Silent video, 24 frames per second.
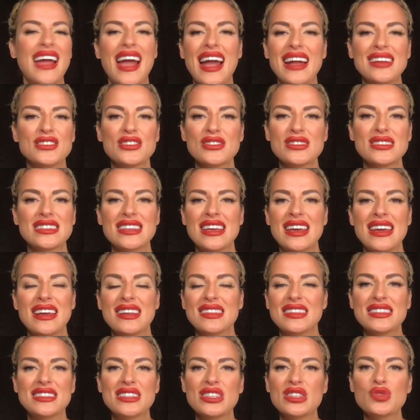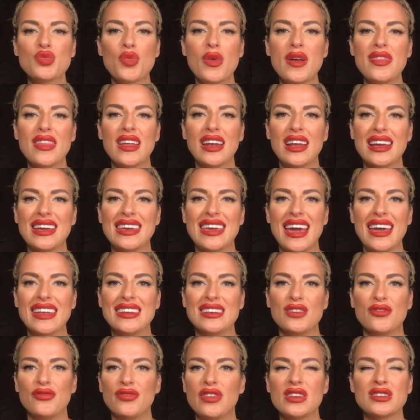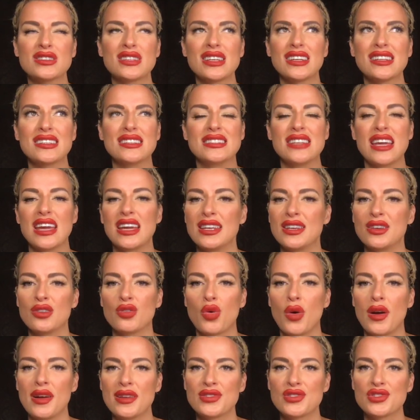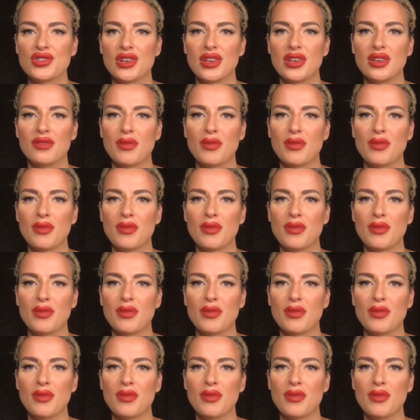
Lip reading: just, this is one that I get and it feels like a dated question.